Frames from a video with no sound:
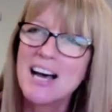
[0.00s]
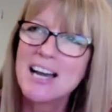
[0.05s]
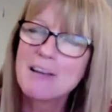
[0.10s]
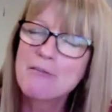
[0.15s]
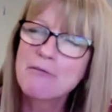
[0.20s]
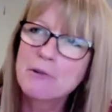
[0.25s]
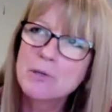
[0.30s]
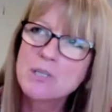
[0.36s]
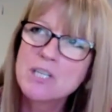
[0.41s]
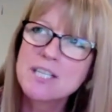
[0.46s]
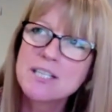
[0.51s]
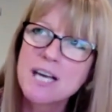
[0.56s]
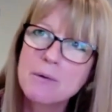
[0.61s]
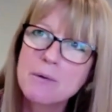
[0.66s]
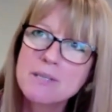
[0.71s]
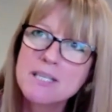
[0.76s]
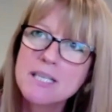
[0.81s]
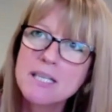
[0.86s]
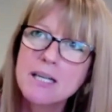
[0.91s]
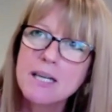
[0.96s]
early 40s, I
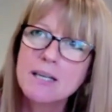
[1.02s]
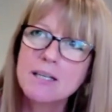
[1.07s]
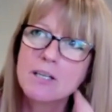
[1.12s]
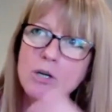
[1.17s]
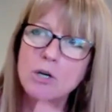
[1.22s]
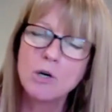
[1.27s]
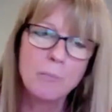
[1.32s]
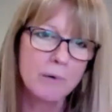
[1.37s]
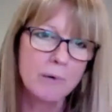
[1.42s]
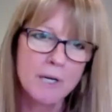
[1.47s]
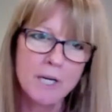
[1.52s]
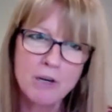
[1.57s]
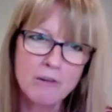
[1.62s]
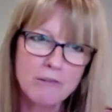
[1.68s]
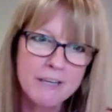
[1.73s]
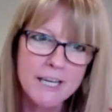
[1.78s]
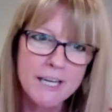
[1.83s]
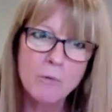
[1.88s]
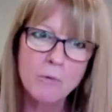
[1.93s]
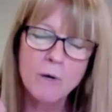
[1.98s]
was in a corporate
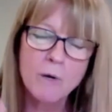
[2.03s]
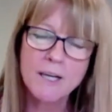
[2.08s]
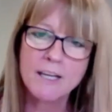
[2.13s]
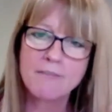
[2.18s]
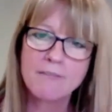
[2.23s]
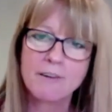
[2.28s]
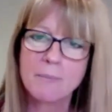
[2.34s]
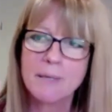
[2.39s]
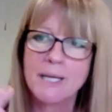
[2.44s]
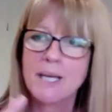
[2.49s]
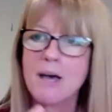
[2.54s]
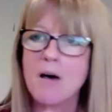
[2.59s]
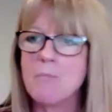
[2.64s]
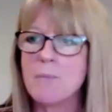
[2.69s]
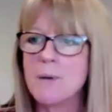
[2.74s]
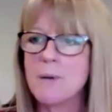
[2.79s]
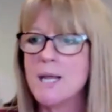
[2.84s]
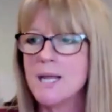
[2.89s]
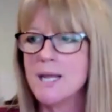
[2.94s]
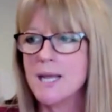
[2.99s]
career working for a big
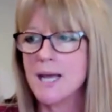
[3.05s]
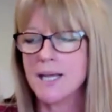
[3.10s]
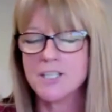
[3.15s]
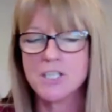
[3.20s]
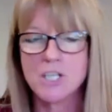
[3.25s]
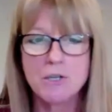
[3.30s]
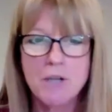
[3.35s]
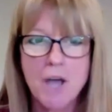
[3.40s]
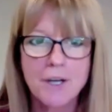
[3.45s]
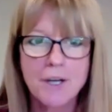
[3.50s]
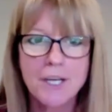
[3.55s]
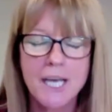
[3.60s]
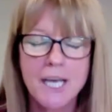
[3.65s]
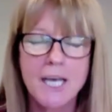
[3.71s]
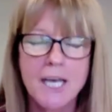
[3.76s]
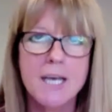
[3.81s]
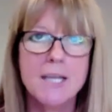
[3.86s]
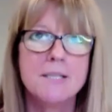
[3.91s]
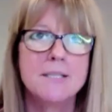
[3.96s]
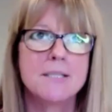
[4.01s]
company. I had two young
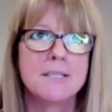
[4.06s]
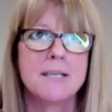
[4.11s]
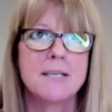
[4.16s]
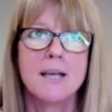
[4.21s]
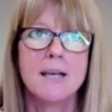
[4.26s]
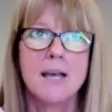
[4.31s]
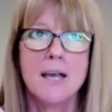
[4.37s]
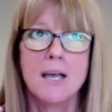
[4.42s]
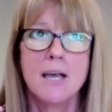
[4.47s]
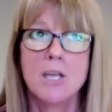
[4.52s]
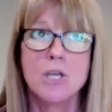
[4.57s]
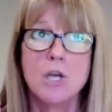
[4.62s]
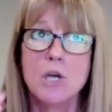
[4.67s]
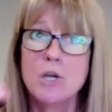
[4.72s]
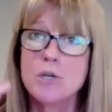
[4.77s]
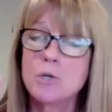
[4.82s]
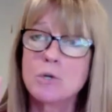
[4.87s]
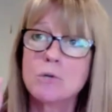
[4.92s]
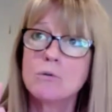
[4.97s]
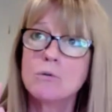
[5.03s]
kids.
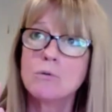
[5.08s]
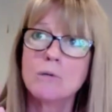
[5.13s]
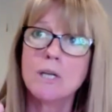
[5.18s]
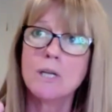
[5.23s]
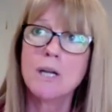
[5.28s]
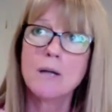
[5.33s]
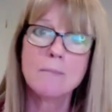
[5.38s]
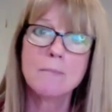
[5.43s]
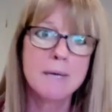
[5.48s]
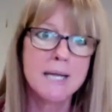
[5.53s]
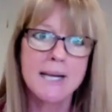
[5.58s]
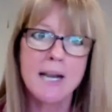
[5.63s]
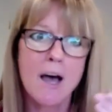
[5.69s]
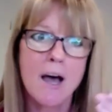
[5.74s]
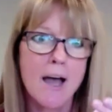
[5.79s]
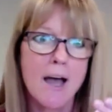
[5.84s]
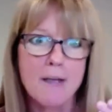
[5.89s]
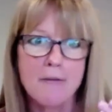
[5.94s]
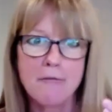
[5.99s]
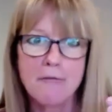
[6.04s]
Usual, you know,
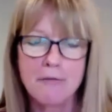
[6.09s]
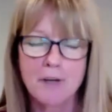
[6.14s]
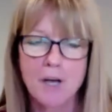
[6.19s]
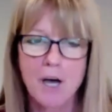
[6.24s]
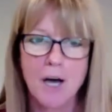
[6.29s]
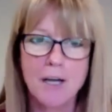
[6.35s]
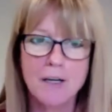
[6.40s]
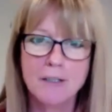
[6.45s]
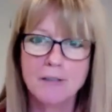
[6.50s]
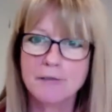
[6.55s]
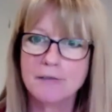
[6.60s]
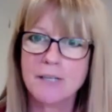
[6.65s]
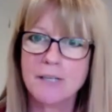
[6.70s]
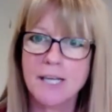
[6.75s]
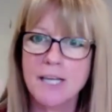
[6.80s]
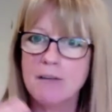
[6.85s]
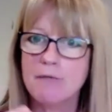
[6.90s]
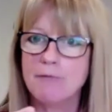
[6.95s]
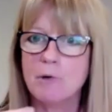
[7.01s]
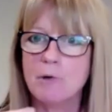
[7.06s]
midlife kind of
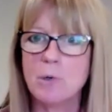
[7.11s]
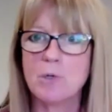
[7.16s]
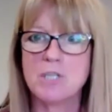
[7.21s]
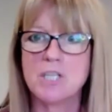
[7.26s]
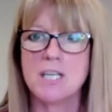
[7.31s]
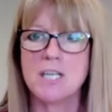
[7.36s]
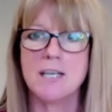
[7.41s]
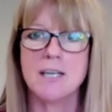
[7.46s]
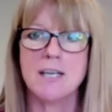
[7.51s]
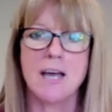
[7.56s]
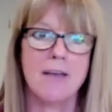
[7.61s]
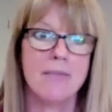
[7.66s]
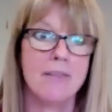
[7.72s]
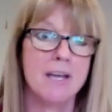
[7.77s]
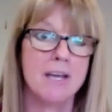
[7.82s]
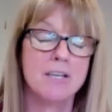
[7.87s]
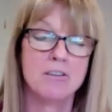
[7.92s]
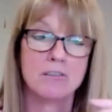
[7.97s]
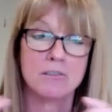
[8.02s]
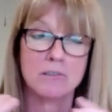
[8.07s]
hit 40, and
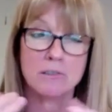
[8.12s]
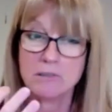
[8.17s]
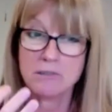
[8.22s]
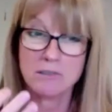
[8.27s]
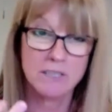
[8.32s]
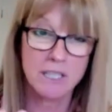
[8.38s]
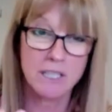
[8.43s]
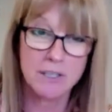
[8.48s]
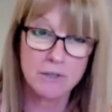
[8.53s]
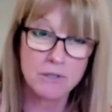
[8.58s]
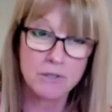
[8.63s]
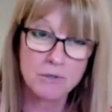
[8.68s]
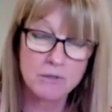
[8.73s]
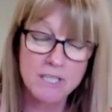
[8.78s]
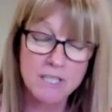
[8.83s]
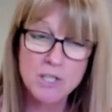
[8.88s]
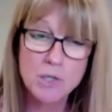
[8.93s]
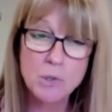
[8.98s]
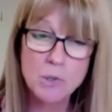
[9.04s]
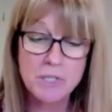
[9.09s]
then you're, you know, you're
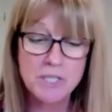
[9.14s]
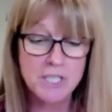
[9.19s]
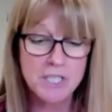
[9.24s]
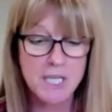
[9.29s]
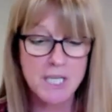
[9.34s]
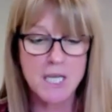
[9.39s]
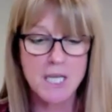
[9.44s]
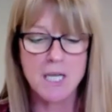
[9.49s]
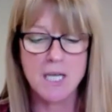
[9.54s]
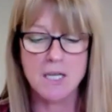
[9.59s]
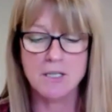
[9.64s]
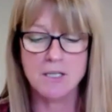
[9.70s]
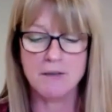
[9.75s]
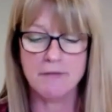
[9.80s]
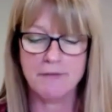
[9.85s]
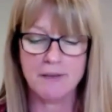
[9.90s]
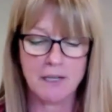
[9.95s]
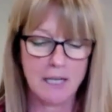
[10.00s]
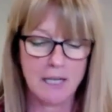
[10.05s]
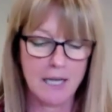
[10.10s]
exhausted. You
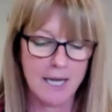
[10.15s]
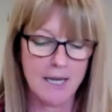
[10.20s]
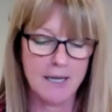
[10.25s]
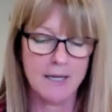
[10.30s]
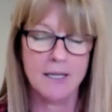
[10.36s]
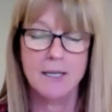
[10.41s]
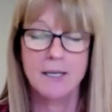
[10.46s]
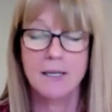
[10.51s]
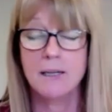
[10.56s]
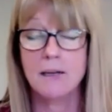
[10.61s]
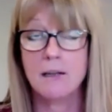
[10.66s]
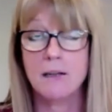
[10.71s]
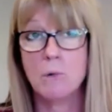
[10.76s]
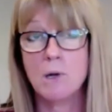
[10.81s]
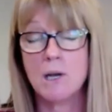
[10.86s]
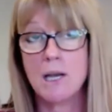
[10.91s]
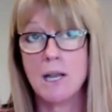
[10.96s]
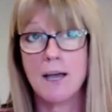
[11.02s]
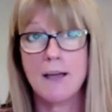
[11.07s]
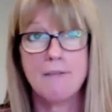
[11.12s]
feel like you know,
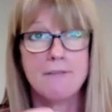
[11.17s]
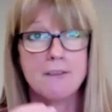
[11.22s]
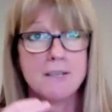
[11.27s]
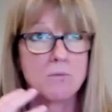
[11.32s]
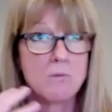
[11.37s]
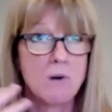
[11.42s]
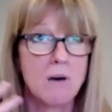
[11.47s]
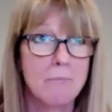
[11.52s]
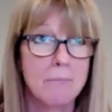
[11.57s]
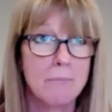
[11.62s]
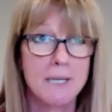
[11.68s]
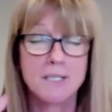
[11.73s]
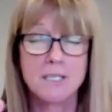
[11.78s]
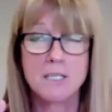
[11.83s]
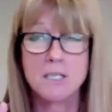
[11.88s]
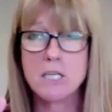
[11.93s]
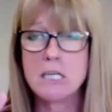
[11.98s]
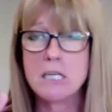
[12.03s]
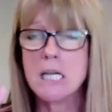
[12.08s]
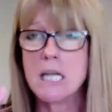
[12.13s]
what life is one big
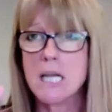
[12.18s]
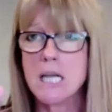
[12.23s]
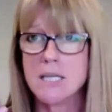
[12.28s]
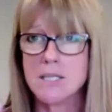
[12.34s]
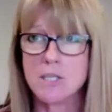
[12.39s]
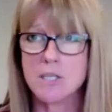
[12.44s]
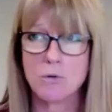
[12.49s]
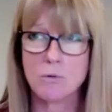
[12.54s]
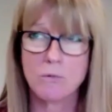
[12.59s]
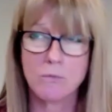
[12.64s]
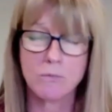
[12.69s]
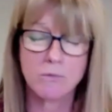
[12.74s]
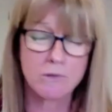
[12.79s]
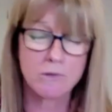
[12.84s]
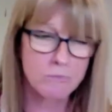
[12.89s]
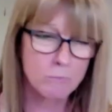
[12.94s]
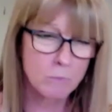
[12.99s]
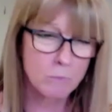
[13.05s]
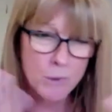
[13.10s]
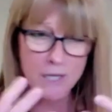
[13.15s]
to do list. You're
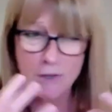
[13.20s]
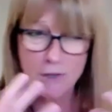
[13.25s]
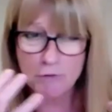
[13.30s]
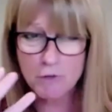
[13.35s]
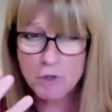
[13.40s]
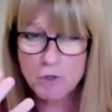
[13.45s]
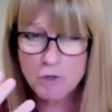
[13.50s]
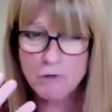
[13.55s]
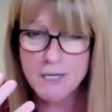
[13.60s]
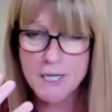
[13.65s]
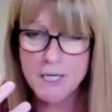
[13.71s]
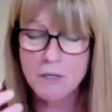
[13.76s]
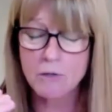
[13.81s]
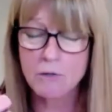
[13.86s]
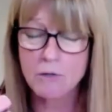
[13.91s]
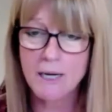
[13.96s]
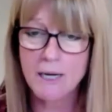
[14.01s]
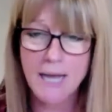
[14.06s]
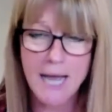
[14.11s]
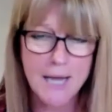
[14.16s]
walking through
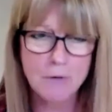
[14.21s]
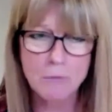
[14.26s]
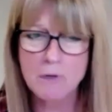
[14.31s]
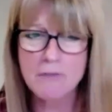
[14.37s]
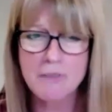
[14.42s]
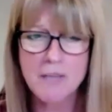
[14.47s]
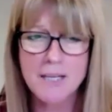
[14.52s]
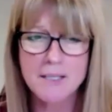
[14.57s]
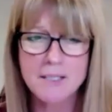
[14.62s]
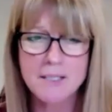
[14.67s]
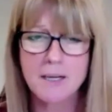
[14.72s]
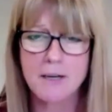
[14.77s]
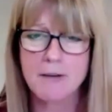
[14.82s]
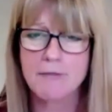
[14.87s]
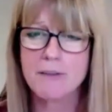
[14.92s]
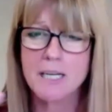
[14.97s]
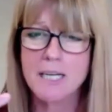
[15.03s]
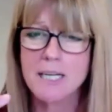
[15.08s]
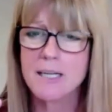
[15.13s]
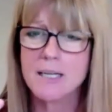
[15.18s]
treacle, and I had all of that
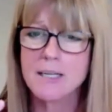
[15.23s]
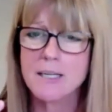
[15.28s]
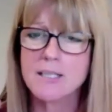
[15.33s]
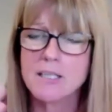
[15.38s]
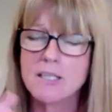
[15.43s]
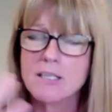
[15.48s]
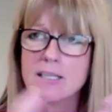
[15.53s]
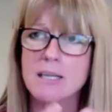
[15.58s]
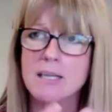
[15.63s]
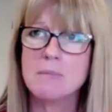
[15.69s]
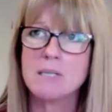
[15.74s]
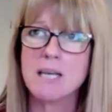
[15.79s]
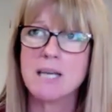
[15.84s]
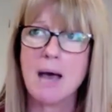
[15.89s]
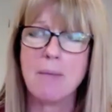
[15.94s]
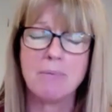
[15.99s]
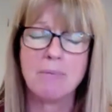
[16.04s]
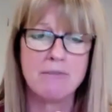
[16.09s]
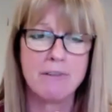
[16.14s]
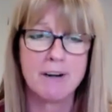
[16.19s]
stuff, and it, it just seemed to
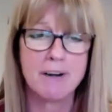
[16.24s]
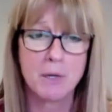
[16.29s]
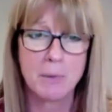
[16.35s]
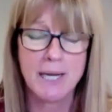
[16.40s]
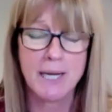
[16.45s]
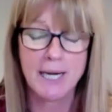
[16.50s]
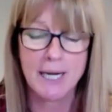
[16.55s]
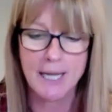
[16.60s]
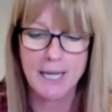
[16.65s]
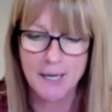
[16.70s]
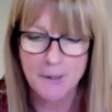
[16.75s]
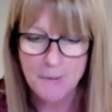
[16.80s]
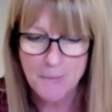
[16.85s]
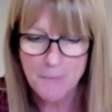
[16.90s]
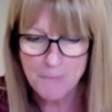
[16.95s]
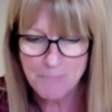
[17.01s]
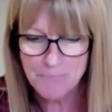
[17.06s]
happen very quickly.